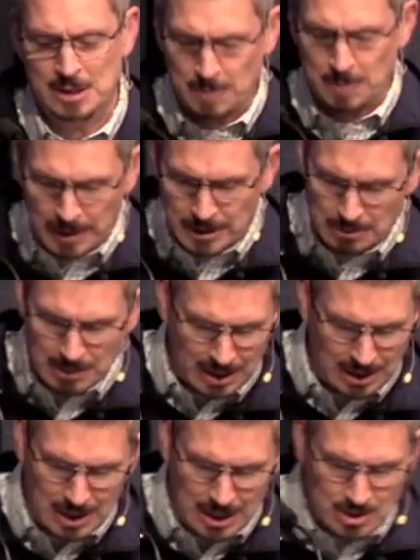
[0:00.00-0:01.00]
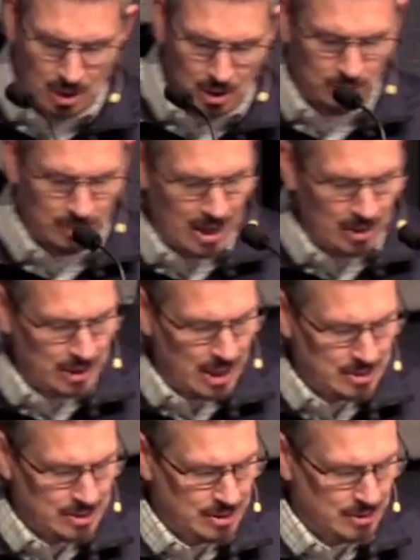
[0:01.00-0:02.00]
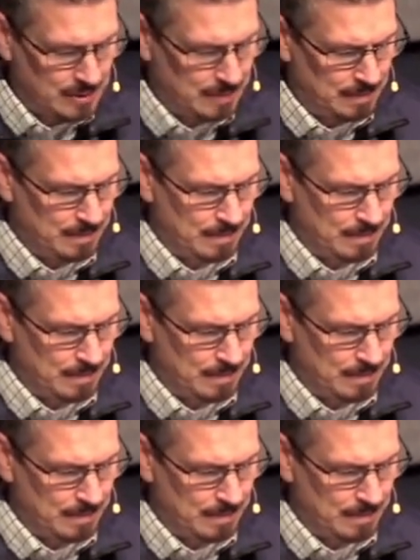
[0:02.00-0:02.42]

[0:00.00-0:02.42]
Despite the many needs all around us,